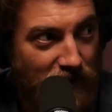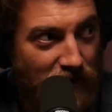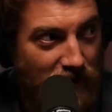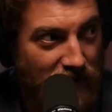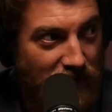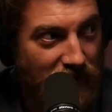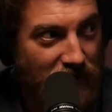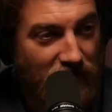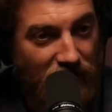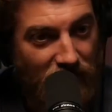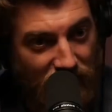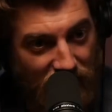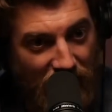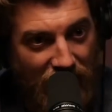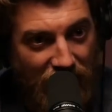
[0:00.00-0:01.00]
On the
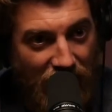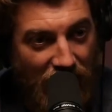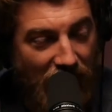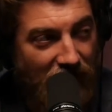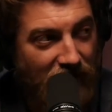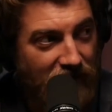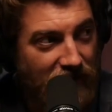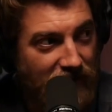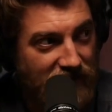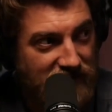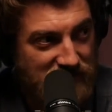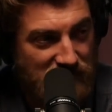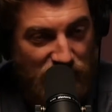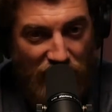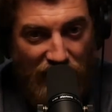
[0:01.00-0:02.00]
that guy
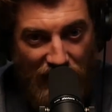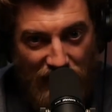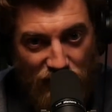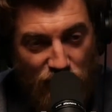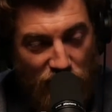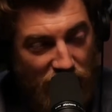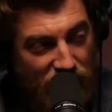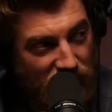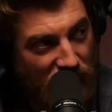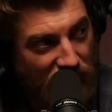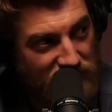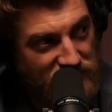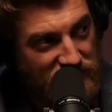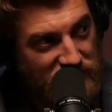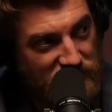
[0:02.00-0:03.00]
is somebody I don't want to have a
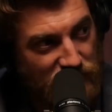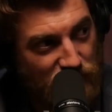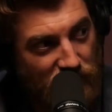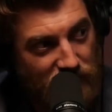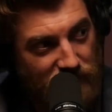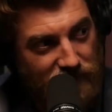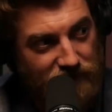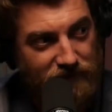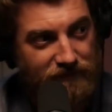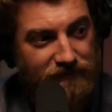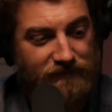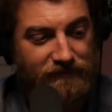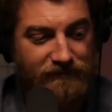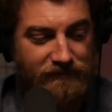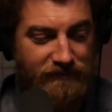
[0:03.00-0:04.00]
conversation with.
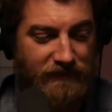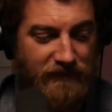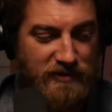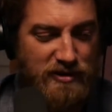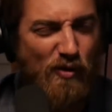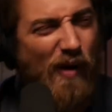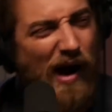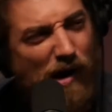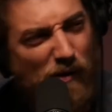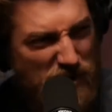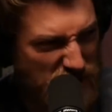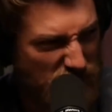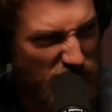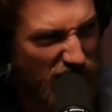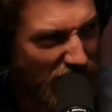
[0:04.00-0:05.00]
So why are
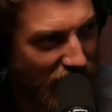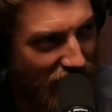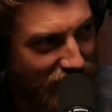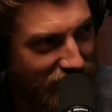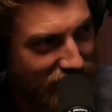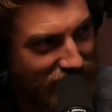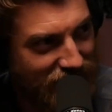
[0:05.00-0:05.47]
we doing it?